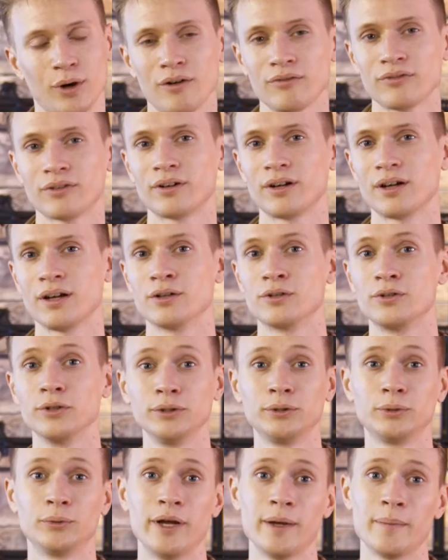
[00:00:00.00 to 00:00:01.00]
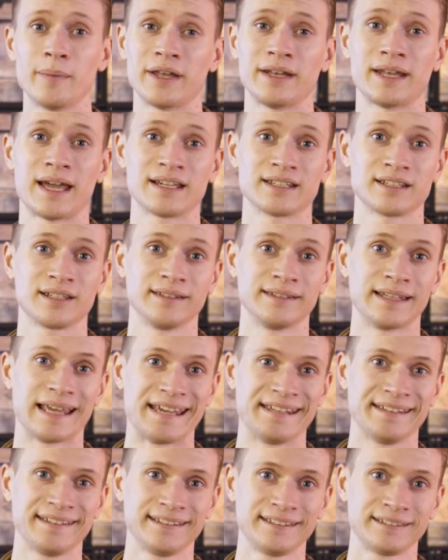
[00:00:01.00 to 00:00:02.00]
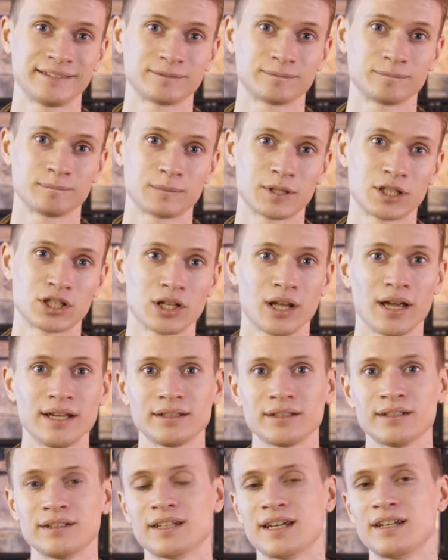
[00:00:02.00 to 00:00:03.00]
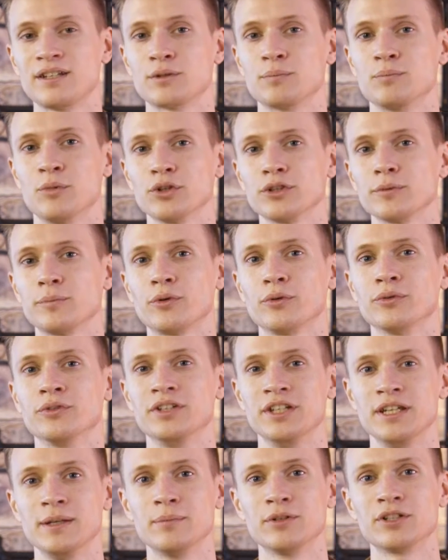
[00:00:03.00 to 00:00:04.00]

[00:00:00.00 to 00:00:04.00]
offer a good grip and excellent handling, the slide contains multiple deep